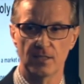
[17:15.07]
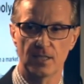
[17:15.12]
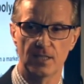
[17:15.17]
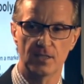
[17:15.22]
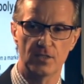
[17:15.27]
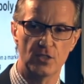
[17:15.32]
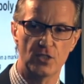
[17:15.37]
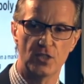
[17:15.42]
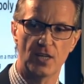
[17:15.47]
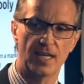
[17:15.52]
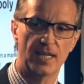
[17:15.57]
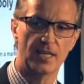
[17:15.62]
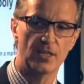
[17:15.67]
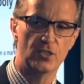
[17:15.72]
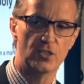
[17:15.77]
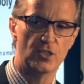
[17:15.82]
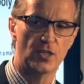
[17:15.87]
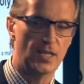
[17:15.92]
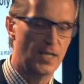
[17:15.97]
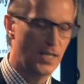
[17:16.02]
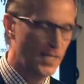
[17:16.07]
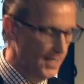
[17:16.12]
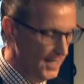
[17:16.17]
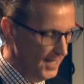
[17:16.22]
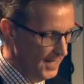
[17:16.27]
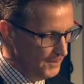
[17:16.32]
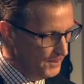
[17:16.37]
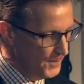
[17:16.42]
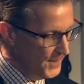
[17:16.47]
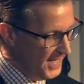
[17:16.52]
can change.
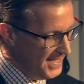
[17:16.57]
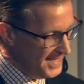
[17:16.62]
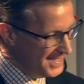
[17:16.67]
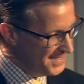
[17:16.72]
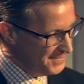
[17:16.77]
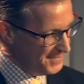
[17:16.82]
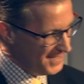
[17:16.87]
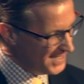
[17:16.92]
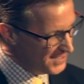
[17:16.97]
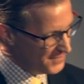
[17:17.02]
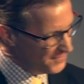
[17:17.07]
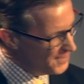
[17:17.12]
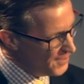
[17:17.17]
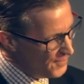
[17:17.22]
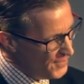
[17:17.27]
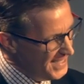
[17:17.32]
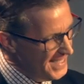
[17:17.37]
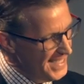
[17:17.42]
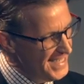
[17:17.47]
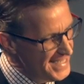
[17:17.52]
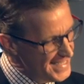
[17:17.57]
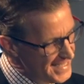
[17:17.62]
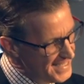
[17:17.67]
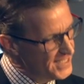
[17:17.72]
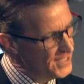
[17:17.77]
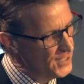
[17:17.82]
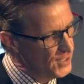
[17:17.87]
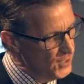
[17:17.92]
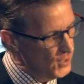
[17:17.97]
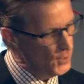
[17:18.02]
It's very
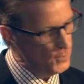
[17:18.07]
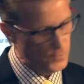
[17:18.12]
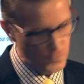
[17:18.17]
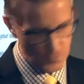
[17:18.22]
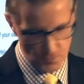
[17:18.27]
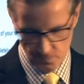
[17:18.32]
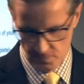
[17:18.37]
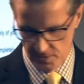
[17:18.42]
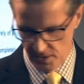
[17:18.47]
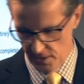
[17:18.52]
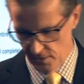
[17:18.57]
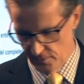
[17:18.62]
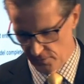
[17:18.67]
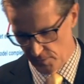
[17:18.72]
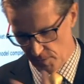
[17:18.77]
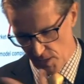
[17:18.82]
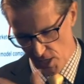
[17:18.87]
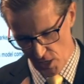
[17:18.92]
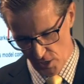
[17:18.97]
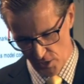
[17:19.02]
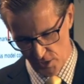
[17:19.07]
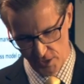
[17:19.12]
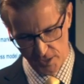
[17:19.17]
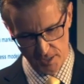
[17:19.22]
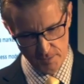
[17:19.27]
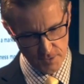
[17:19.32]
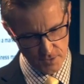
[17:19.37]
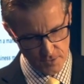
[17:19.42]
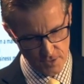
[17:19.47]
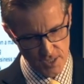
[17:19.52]
easy to go from Hong
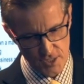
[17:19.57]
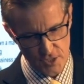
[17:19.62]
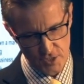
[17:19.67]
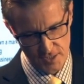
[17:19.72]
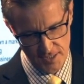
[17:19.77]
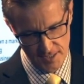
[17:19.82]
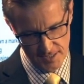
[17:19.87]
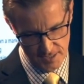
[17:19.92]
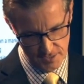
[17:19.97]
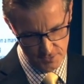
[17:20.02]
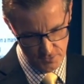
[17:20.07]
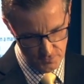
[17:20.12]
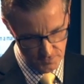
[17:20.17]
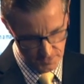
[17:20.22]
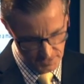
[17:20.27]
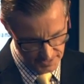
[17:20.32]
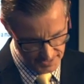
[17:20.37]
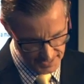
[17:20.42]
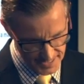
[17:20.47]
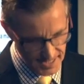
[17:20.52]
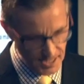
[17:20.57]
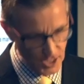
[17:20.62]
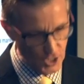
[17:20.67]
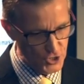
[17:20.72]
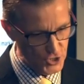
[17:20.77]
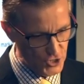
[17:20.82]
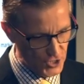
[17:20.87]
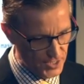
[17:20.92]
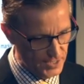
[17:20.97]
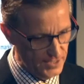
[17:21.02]
Kong immigration into this
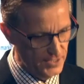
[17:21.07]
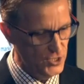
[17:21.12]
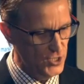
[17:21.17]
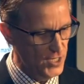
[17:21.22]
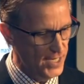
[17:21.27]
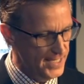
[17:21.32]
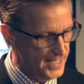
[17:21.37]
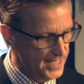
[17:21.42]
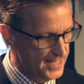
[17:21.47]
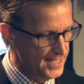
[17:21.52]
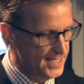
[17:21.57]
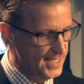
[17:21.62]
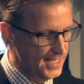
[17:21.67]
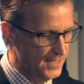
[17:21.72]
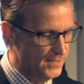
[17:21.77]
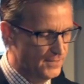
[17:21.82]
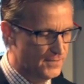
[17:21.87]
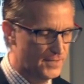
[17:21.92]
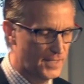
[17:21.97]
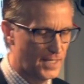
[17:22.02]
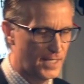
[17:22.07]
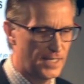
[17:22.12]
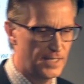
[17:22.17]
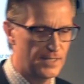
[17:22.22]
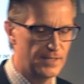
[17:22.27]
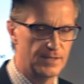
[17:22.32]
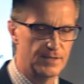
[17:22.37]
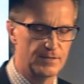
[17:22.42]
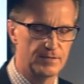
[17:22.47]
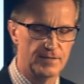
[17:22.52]
logical adjacency
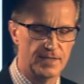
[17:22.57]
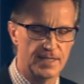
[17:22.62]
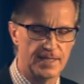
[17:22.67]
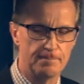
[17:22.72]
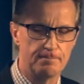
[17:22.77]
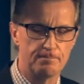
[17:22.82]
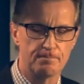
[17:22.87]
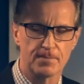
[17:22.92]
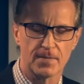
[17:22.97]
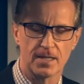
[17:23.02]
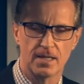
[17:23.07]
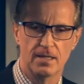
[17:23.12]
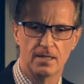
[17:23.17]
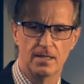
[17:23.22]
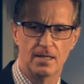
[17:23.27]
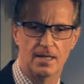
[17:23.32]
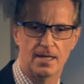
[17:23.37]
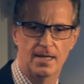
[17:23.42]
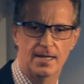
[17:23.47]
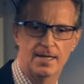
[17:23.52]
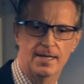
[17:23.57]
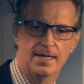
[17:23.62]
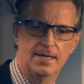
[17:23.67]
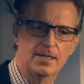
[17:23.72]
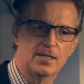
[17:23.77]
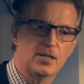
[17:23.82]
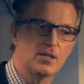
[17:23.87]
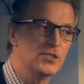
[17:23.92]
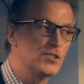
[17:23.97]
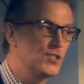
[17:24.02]
of
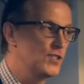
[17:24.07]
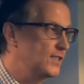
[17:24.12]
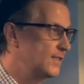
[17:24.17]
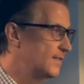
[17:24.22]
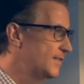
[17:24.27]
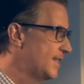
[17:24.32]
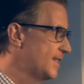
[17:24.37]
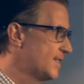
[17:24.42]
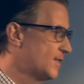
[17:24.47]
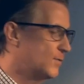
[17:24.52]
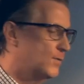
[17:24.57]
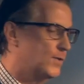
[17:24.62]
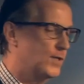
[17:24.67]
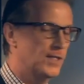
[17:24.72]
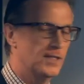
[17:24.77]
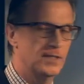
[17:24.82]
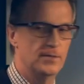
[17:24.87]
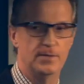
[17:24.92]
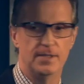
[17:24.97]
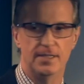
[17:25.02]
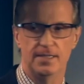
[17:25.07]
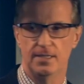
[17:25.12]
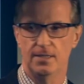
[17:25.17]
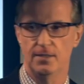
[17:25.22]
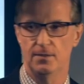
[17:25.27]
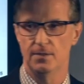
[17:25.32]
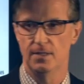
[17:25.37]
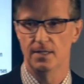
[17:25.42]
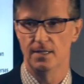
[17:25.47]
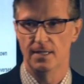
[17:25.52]
consular visa work that we
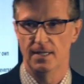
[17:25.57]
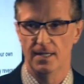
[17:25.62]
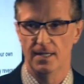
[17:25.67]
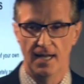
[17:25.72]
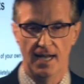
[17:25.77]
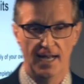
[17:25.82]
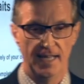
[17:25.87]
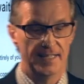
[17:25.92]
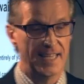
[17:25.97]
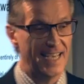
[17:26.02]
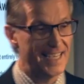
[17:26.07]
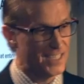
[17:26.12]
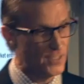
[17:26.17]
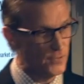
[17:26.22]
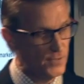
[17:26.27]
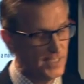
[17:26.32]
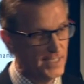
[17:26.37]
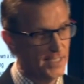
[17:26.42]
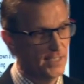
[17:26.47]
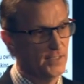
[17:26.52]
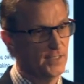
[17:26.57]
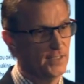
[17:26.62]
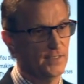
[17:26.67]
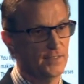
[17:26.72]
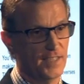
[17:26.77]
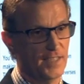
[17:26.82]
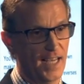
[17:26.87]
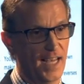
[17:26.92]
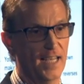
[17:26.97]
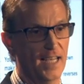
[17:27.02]
do. And as a result
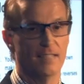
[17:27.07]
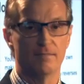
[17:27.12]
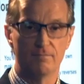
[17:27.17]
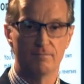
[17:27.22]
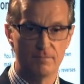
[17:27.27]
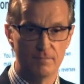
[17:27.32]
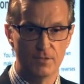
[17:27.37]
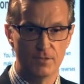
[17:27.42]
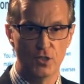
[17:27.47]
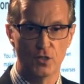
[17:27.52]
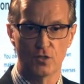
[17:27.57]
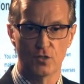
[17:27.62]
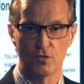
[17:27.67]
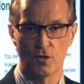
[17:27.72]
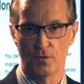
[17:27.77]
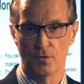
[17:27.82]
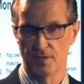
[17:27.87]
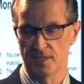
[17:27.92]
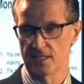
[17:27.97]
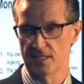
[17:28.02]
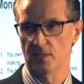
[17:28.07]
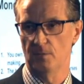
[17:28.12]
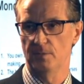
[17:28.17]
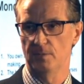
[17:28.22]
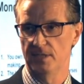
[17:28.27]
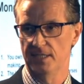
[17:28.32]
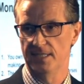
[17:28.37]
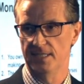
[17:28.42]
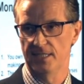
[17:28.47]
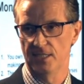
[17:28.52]
of that, your growth is
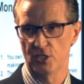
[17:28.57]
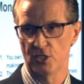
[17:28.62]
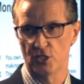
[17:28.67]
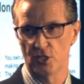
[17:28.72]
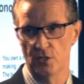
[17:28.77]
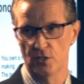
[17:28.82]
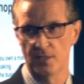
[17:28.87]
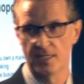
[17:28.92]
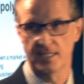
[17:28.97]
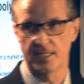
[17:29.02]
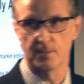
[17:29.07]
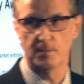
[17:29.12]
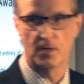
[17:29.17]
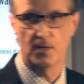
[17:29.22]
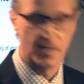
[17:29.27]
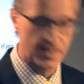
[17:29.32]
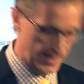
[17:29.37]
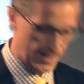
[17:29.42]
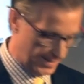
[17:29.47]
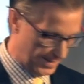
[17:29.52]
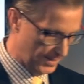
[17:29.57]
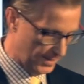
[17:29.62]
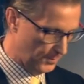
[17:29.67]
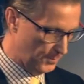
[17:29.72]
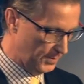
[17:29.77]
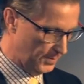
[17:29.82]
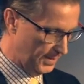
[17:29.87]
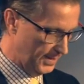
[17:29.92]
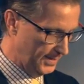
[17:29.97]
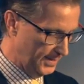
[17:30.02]
completely assured. It's a market that
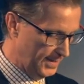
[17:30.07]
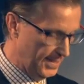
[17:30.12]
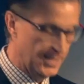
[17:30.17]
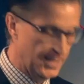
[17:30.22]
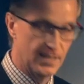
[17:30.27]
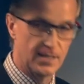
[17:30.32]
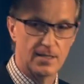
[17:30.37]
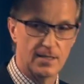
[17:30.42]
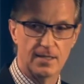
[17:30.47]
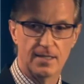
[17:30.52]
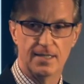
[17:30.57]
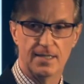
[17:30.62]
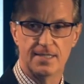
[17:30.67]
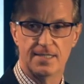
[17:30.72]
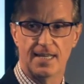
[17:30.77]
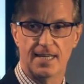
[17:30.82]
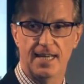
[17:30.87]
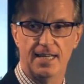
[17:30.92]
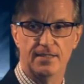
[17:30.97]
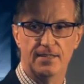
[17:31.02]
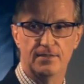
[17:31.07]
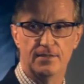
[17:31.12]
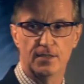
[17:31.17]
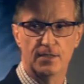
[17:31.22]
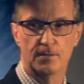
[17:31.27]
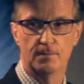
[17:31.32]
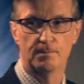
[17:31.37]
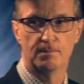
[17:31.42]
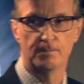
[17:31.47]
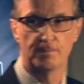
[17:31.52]
completely is ahead of
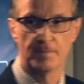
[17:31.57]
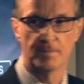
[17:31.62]
you.